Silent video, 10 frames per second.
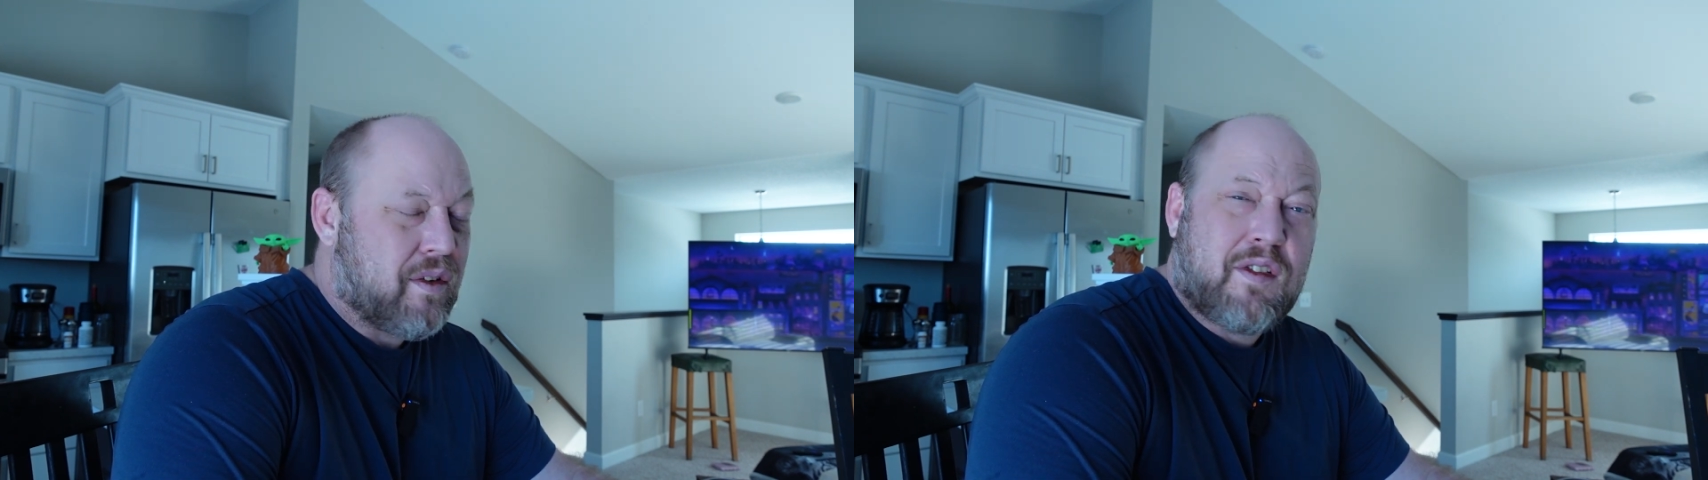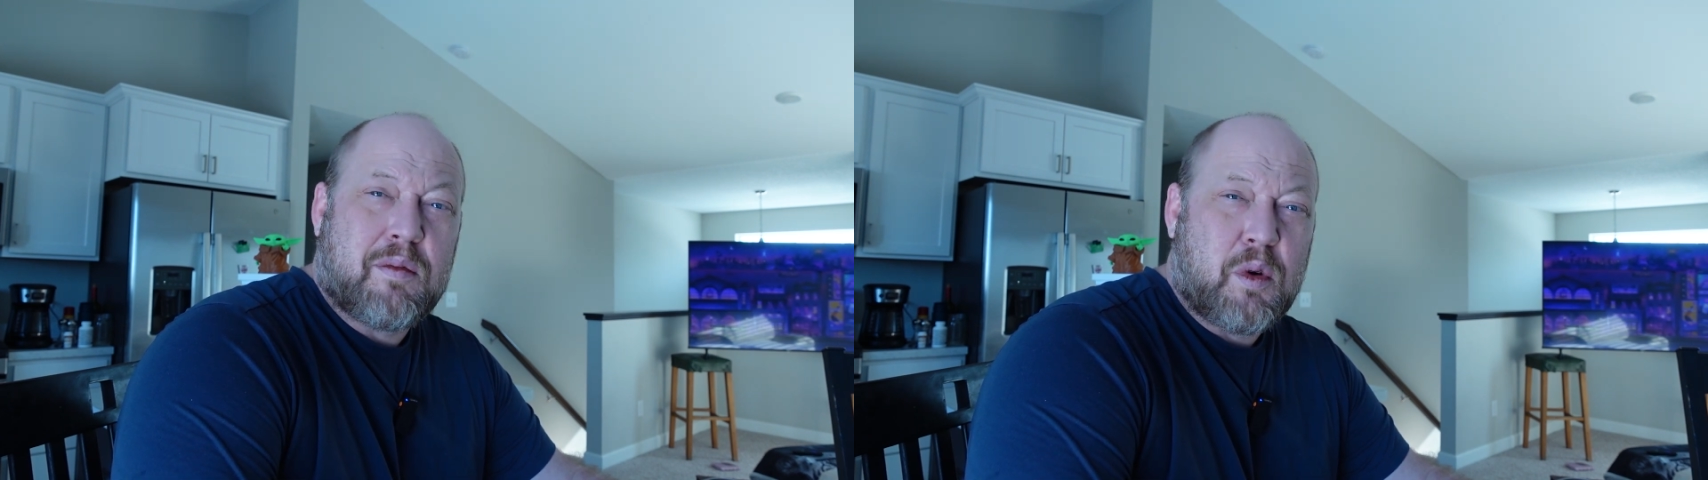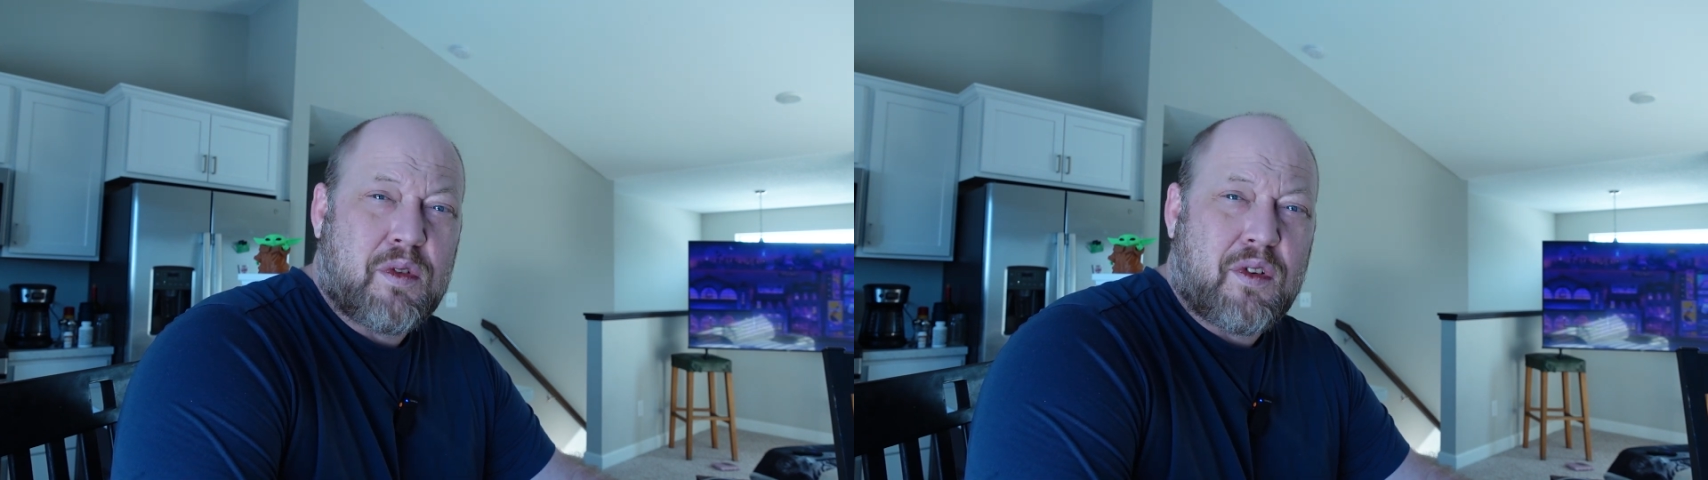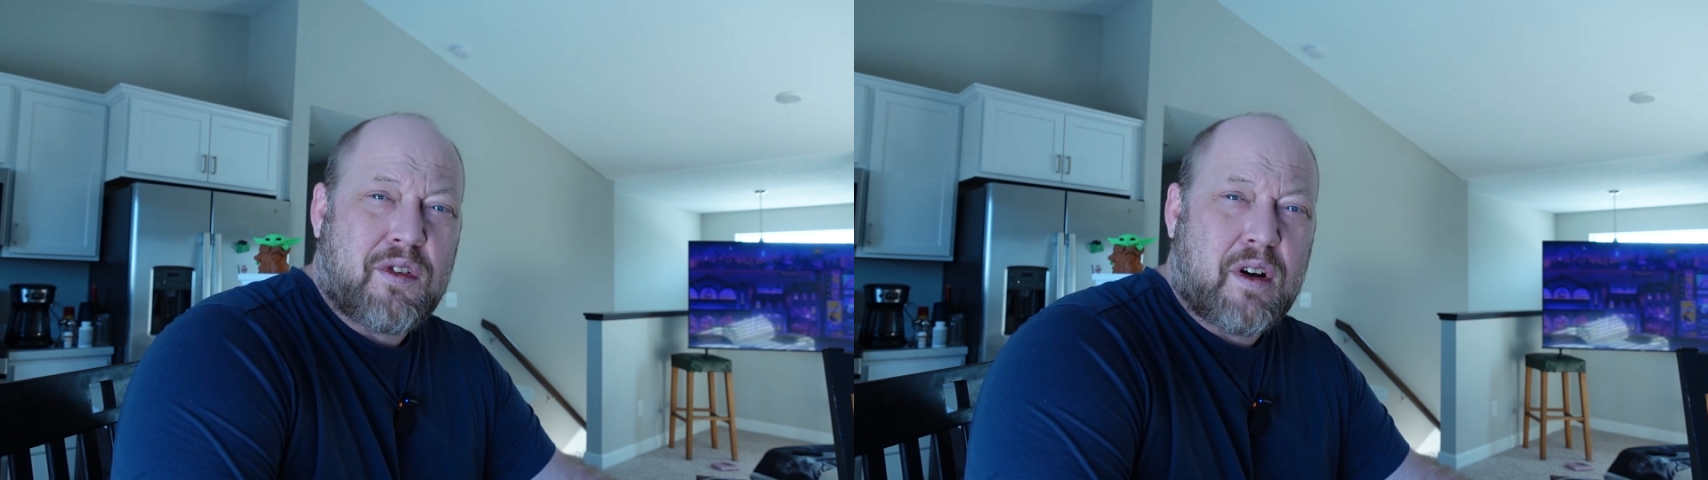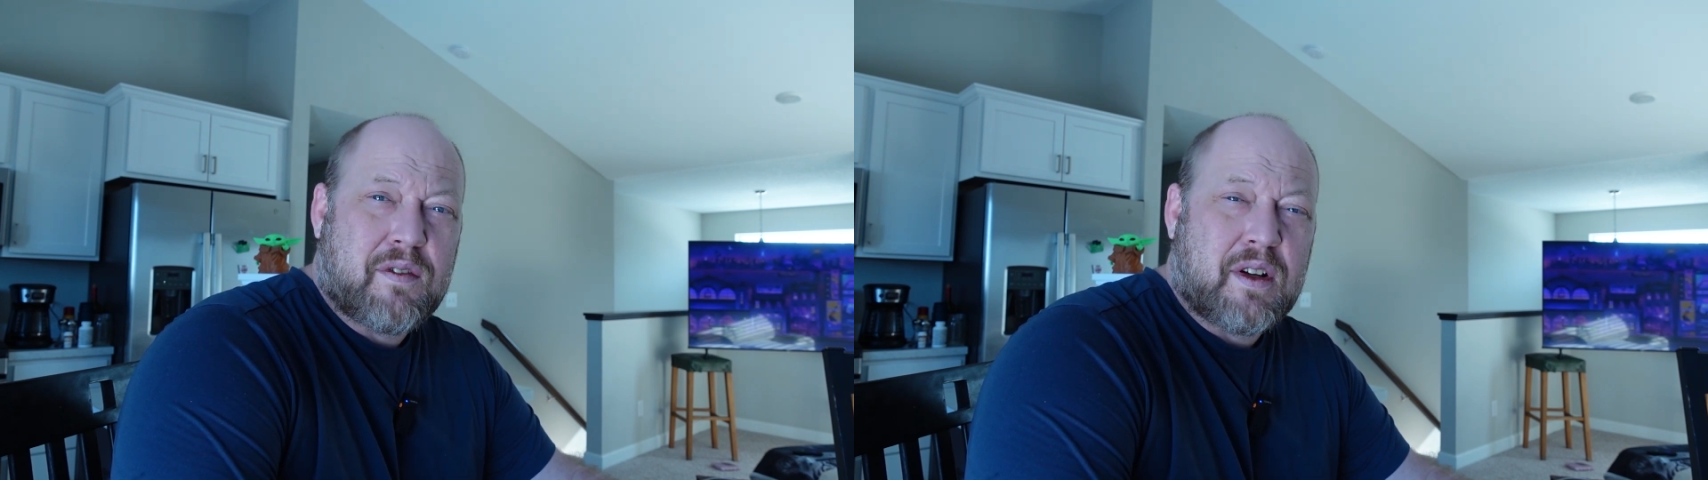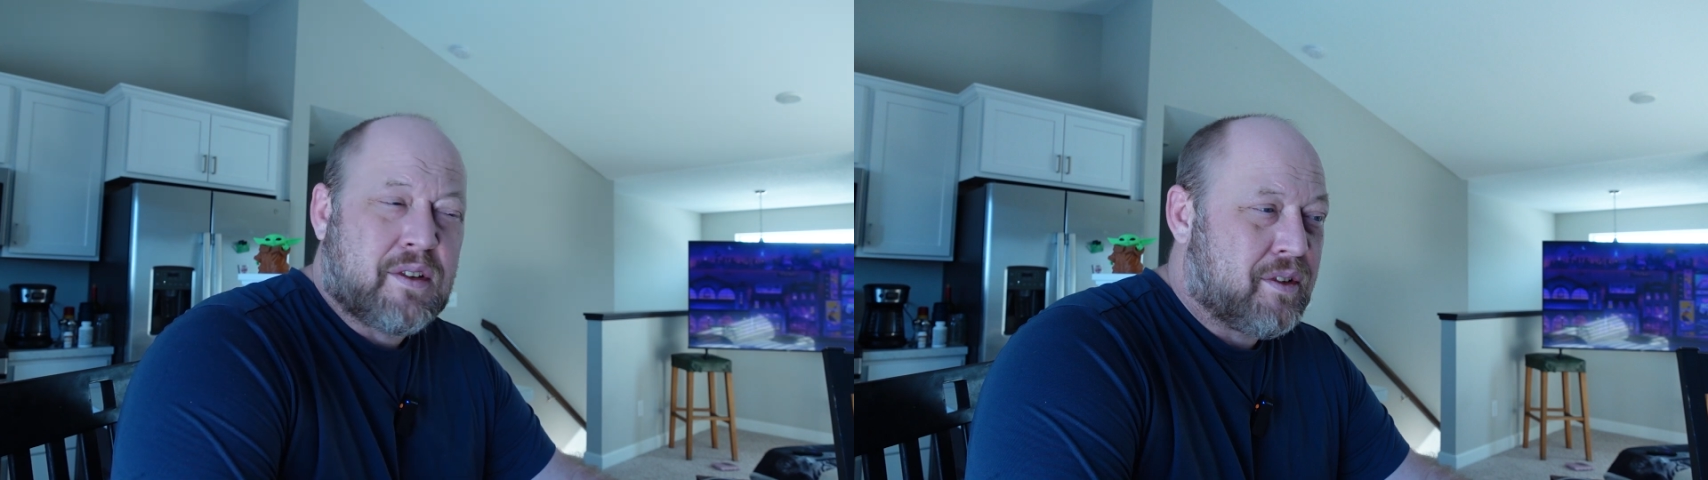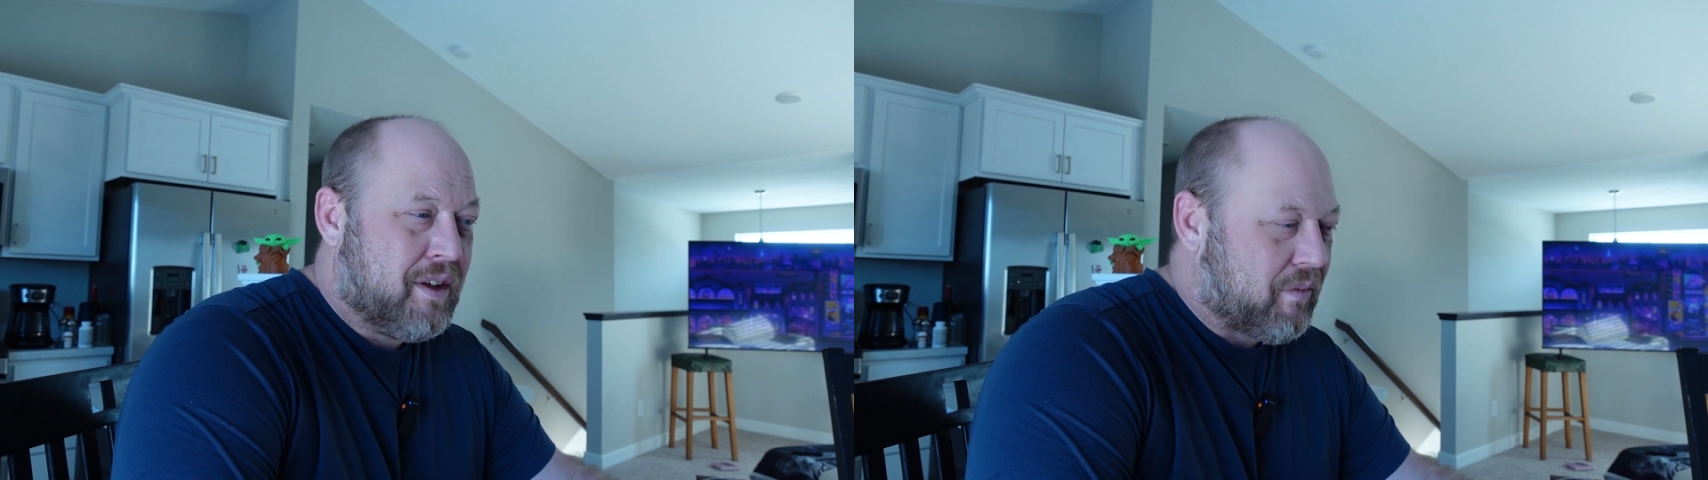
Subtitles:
to smooth the surface.